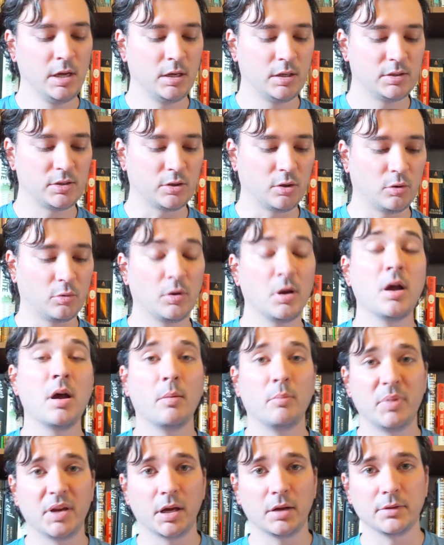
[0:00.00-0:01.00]
So
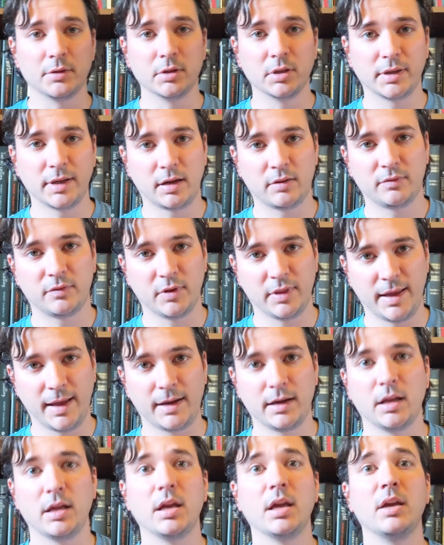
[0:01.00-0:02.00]
be on the lookout for
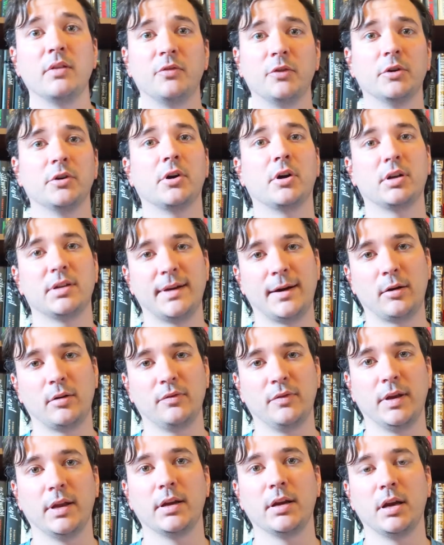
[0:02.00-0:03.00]
that. If you're a Dark Tower
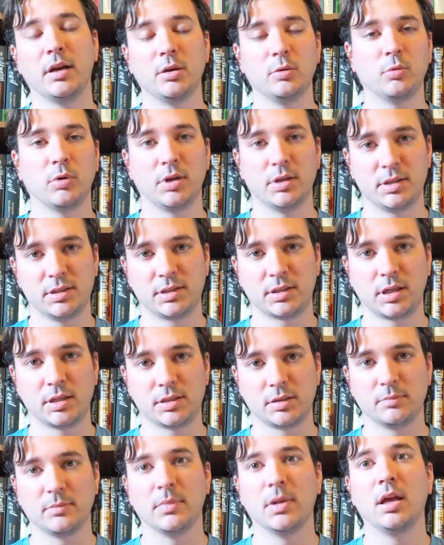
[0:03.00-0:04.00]
fan and you want to discuss
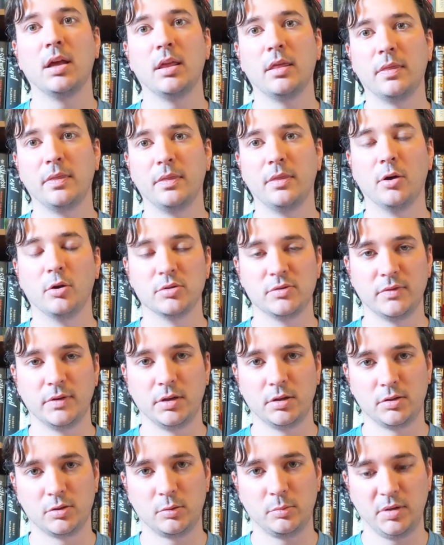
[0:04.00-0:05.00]
them, those
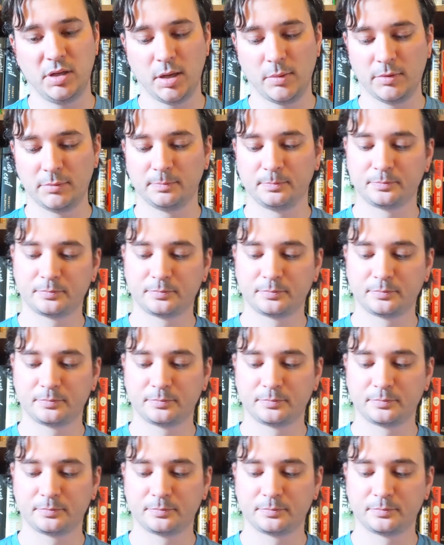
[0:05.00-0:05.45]
videos will be coming.